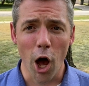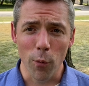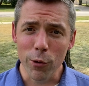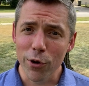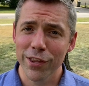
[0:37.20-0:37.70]

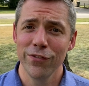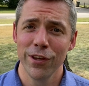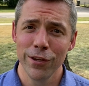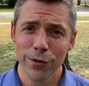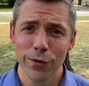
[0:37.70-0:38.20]
We will
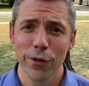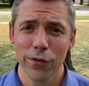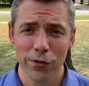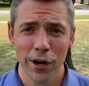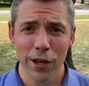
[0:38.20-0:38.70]

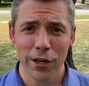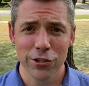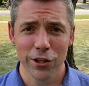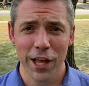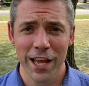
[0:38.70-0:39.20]
continue, starting
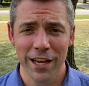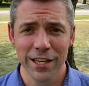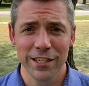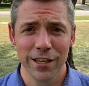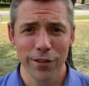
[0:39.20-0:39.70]
on July
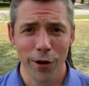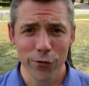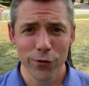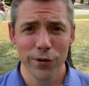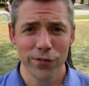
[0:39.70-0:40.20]
19th,
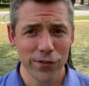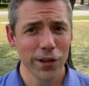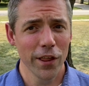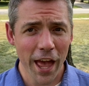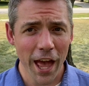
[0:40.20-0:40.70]
also to
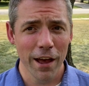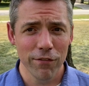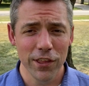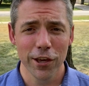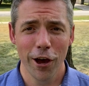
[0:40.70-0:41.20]
still
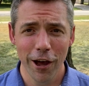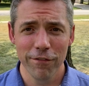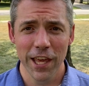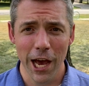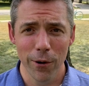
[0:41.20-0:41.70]
have the
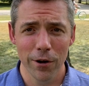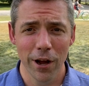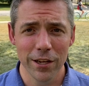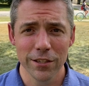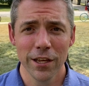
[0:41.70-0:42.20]
coffee
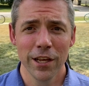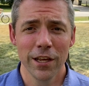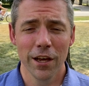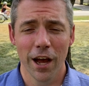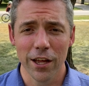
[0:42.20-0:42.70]
hour
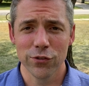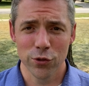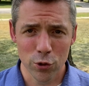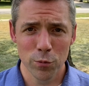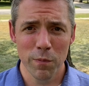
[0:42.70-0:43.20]
on
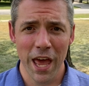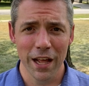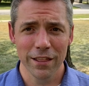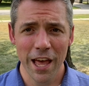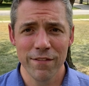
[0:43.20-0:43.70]
Zoom
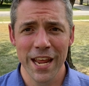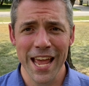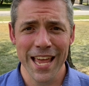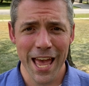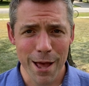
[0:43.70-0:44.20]
at 11
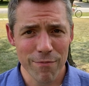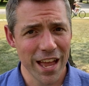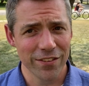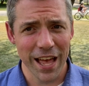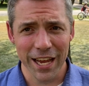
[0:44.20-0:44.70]
a.m.
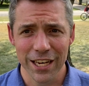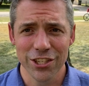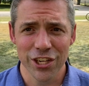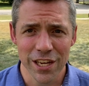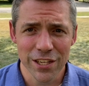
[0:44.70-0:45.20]
That's not
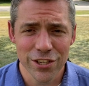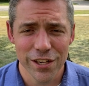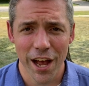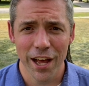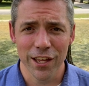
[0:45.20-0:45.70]
going to
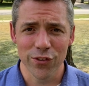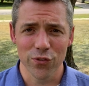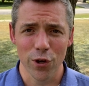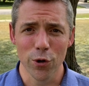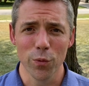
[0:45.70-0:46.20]
change. And
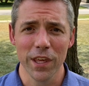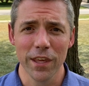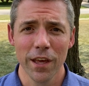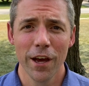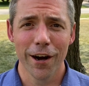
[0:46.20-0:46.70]
so
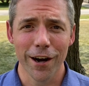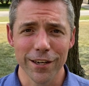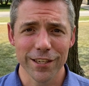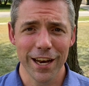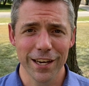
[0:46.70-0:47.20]
we are
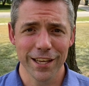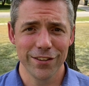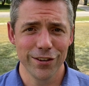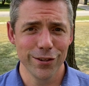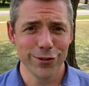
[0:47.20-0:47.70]
excited to
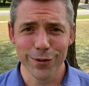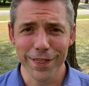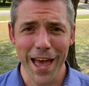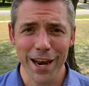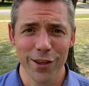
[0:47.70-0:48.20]
continue
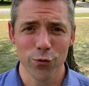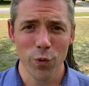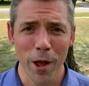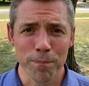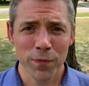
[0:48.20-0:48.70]
doing that as
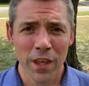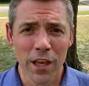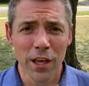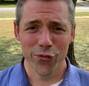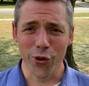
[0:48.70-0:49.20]
well.
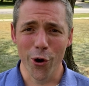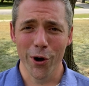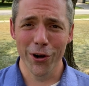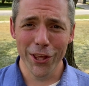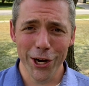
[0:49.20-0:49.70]

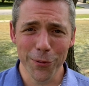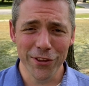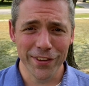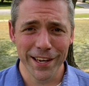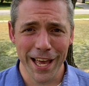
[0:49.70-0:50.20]
So earlier
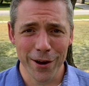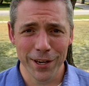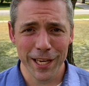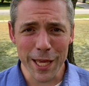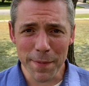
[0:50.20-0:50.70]
we sent
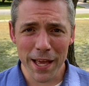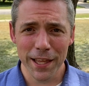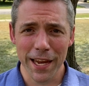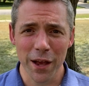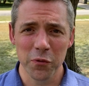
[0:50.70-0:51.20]
out an
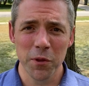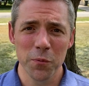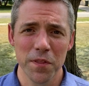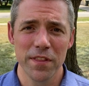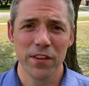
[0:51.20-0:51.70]
email
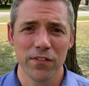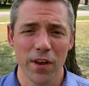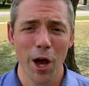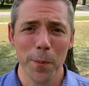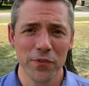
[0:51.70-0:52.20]
announcement with
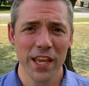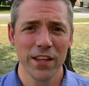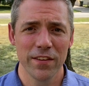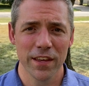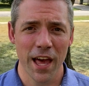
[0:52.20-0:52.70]
this
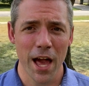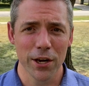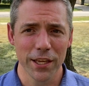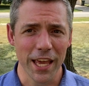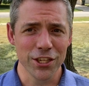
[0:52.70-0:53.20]
update to the
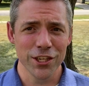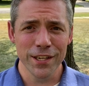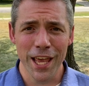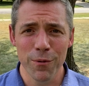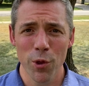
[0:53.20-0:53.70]

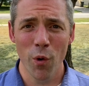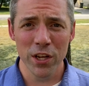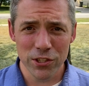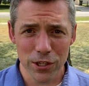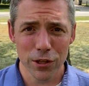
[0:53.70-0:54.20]
congregation, and we
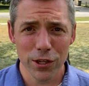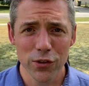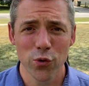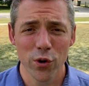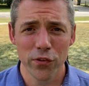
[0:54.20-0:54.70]
want you to look
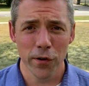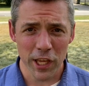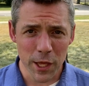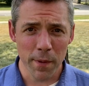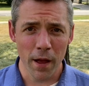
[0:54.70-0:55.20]
towards your
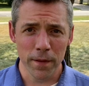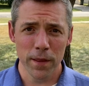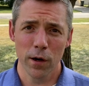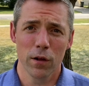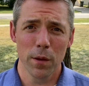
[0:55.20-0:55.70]
email
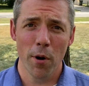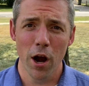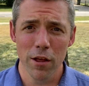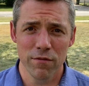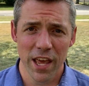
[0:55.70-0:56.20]
in the early
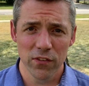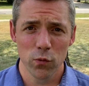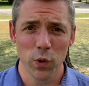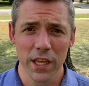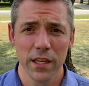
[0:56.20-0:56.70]
part of next
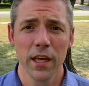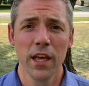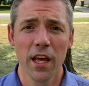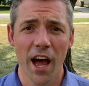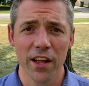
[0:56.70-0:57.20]
week
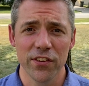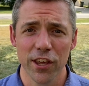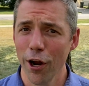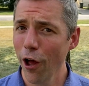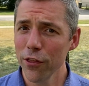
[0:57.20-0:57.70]
to
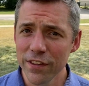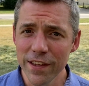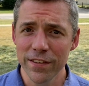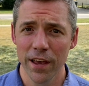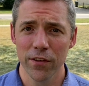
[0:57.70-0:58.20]
get all the
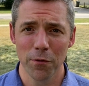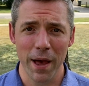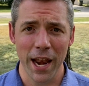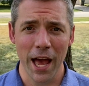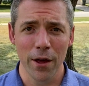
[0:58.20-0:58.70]
details
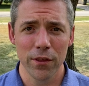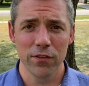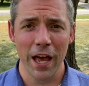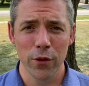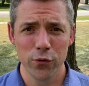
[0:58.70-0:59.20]
about how
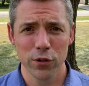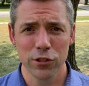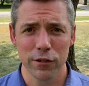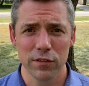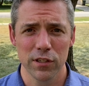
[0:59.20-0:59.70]
this outdoor
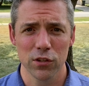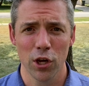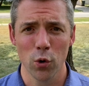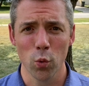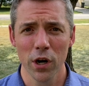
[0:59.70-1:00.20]
service is
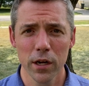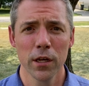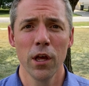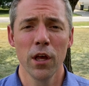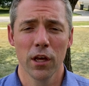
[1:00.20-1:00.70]
going to work,
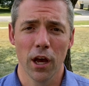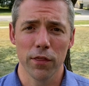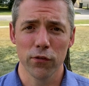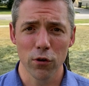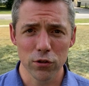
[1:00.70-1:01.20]

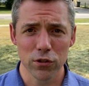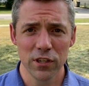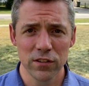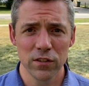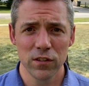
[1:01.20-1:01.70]
the social
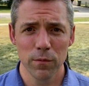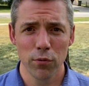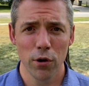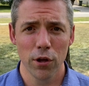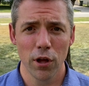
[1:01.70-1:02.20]
distancing
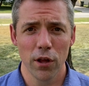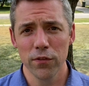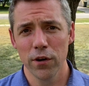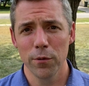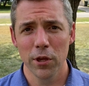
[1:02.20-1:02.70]

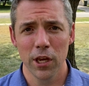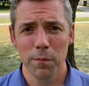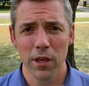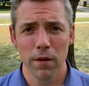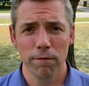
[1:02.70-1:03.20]
protocols that are going
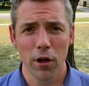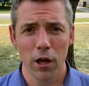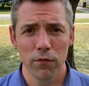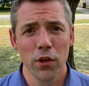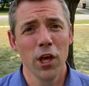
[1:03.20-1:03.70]
to be
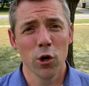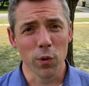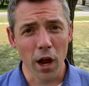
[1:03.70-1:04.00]
involved. We